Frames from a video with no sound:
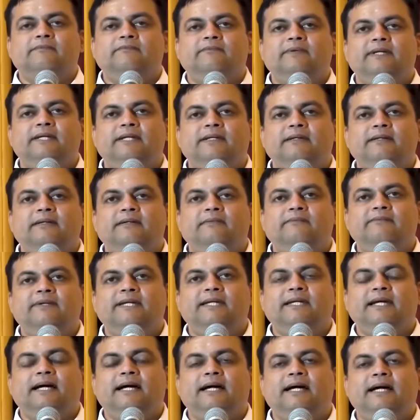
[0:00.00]

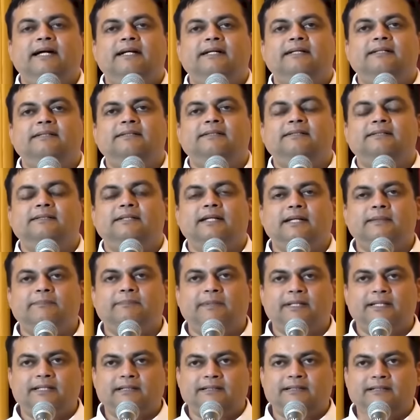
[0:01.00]
we had a
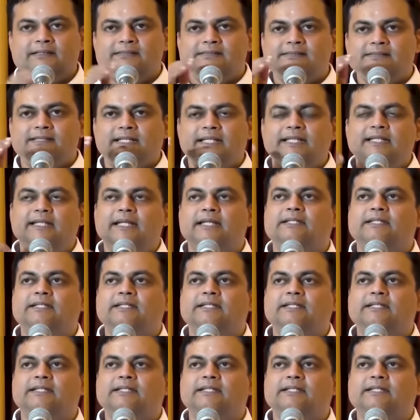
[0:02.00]
particular scene